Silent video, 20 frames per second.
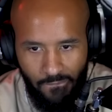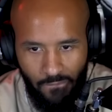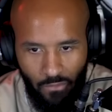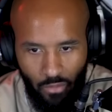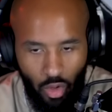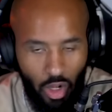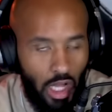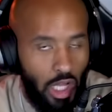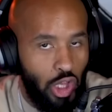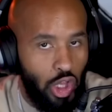
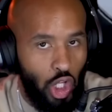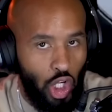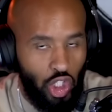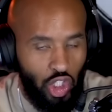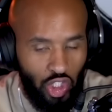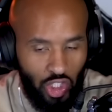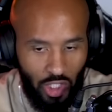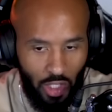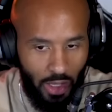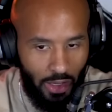Well, it looks
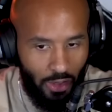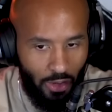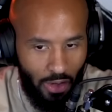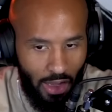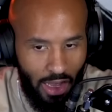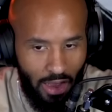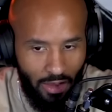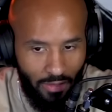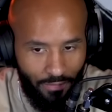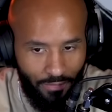slow. I don't know
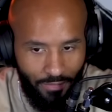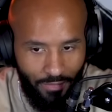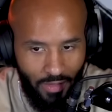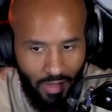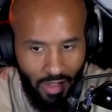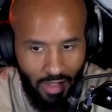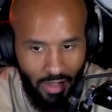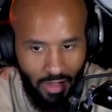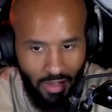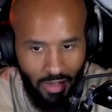how.
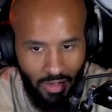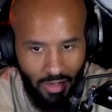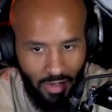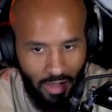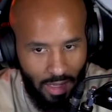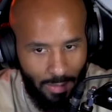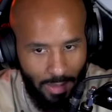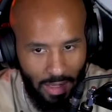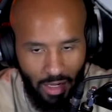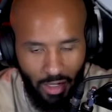
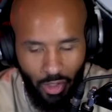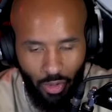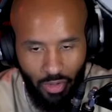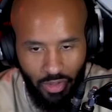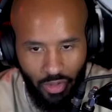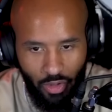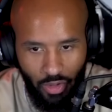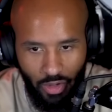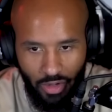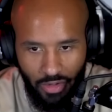I mean, I don't know
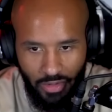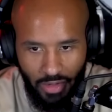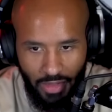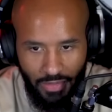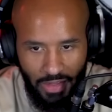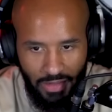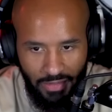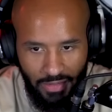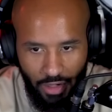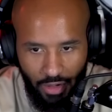what's going on. I
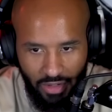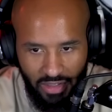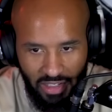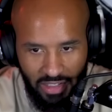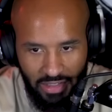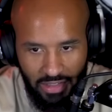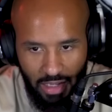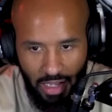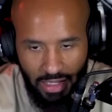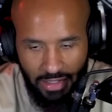think Derek's
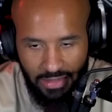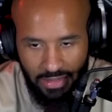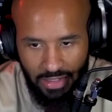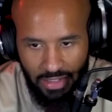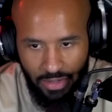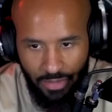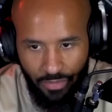exhausted.